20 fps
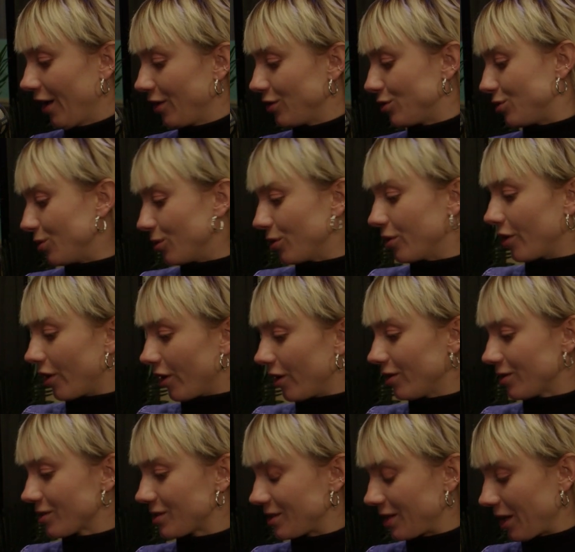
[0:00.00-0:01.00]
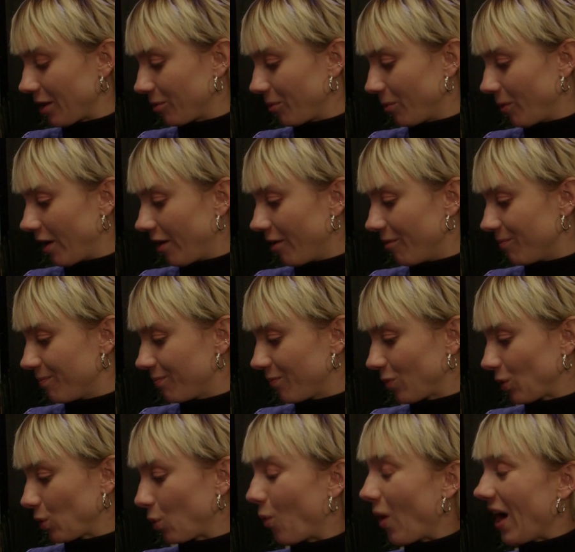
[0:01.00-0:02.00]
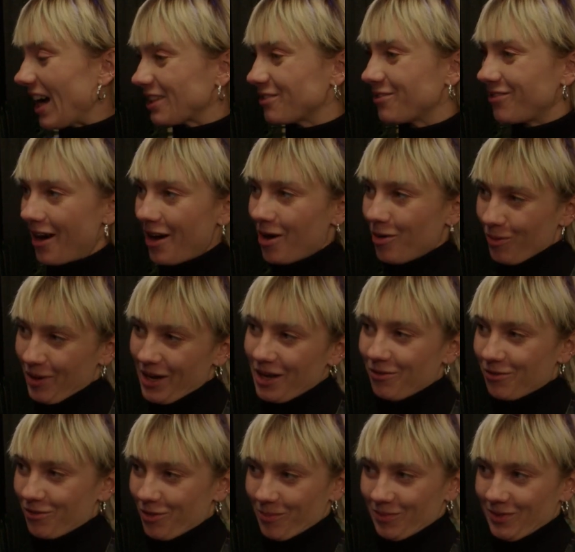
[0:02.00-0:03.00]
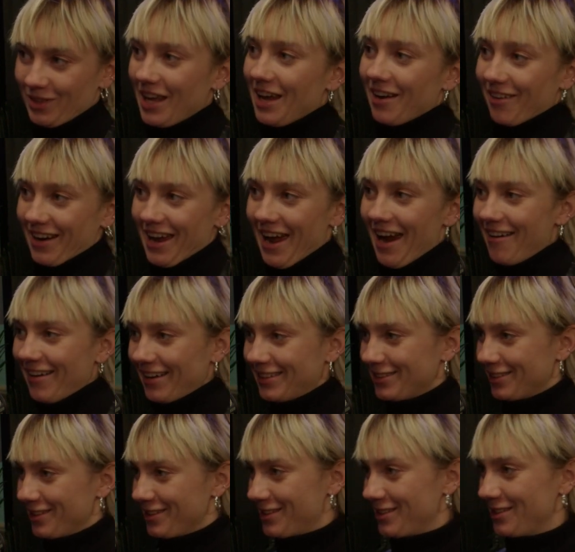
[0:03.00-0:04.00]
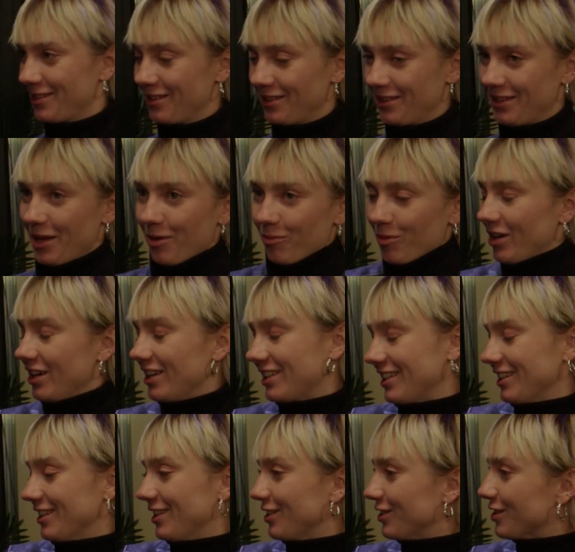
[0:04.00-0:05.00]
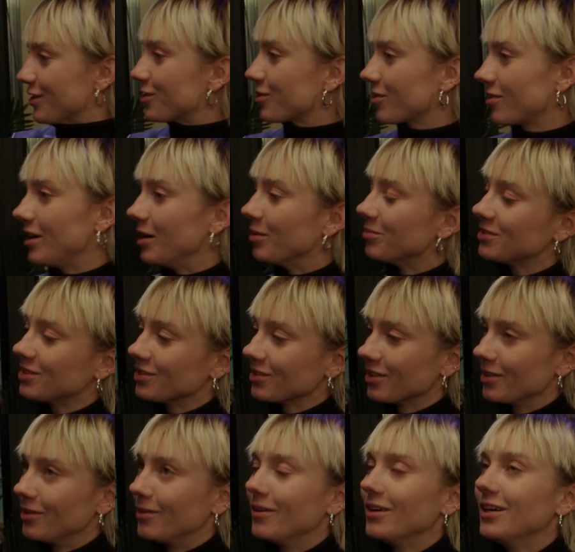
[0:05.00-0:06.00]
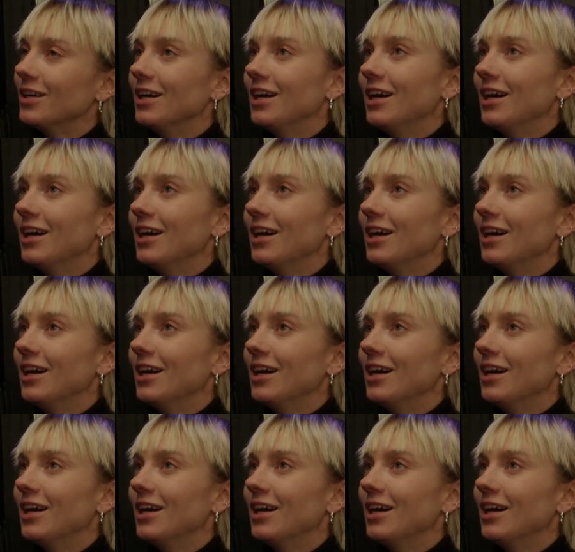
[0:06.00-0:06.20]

two girls that were quite far away from their characters that were written in the script, you know.